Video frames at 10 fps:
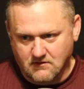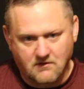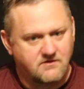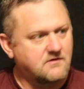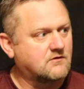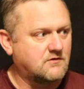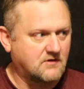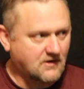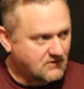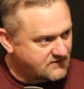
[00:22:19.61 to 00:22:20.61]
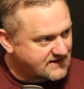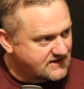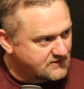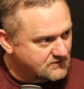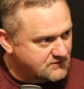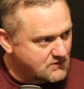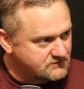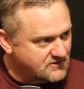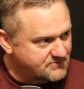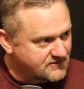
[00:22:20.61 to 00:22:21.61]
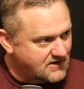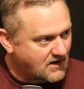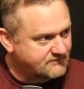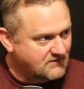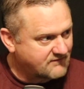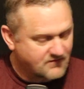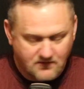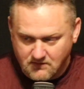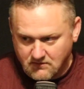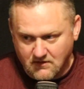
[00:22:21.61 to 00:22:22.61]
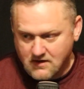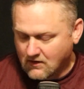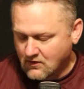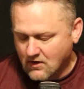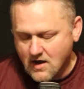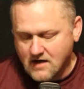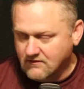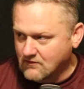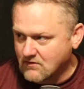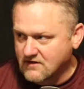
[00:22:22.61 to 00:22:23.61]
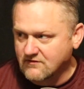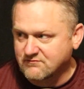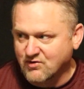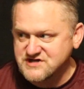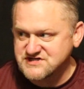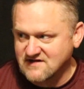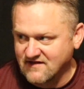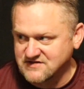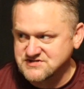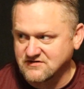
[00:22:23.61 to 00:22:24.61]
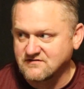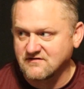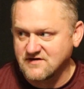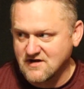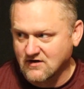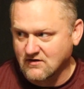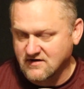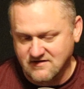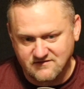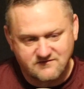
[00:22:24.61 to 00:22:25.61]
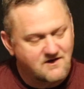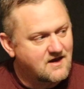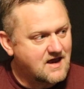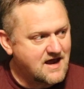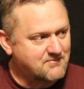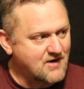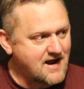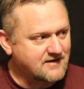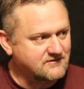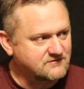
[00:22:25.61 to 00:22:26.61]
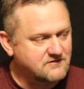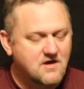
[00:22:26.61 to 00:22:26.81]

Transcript: Are they getting their toes up in the air? I've heard a lot of the directors preaching that this year to the younger kids at practice.